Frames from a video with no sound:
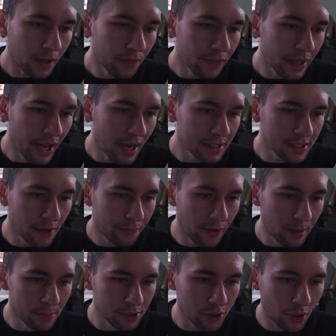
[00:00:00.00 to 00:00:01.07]
The
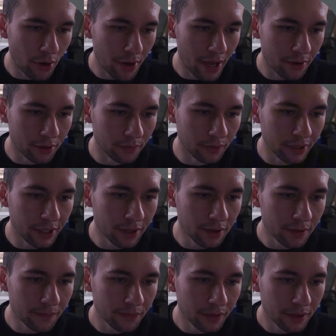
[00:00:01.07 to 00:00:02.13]
SFM is called out over
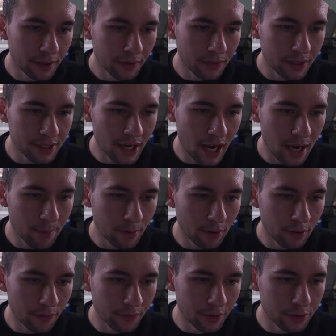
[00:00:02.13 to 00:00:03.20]
here. The
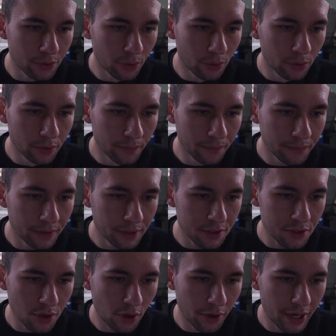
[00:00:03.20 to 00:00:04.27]
diameter of the tool
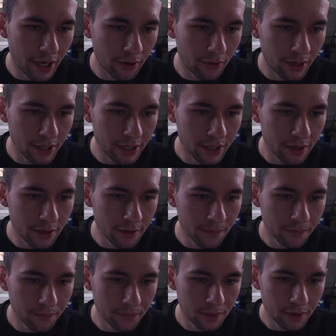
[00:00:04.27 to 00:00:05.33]
is called out right here,
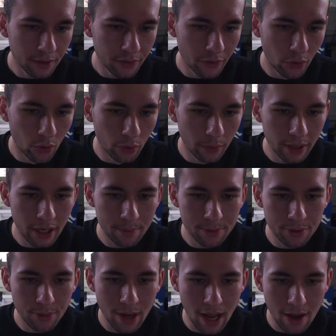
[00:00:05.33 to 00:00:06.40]
the whole way up
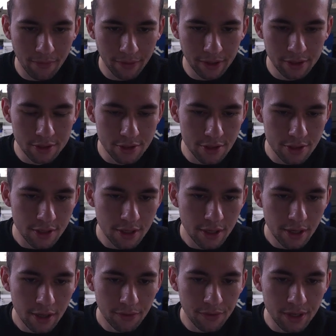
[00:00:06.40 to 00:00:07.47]
to 1/2 inch.
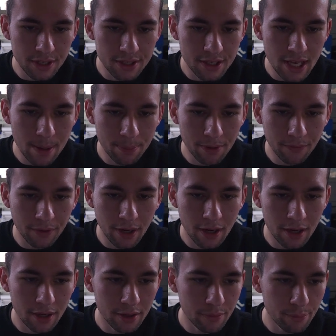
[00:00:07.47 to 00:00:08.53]
The depth of
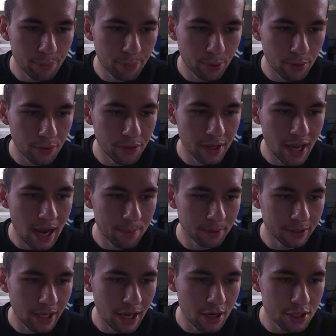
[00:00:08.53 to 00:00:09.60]
cut per the
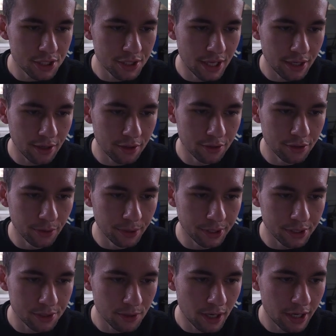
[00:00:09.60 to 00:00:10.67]
application that you're doing
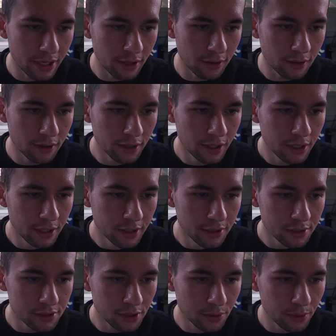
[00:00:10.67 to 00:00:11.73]
is right here.
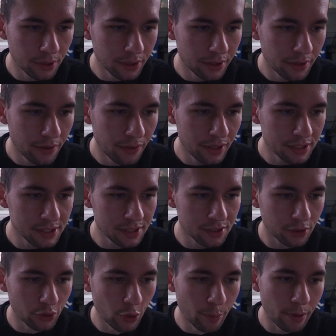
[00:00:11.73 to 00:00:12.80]
So this is
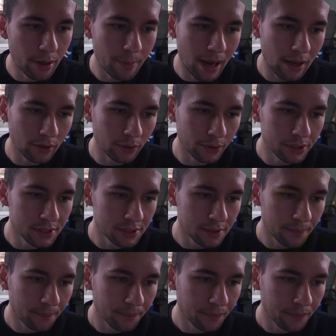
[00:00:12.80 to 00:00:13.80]
aluminum alloys.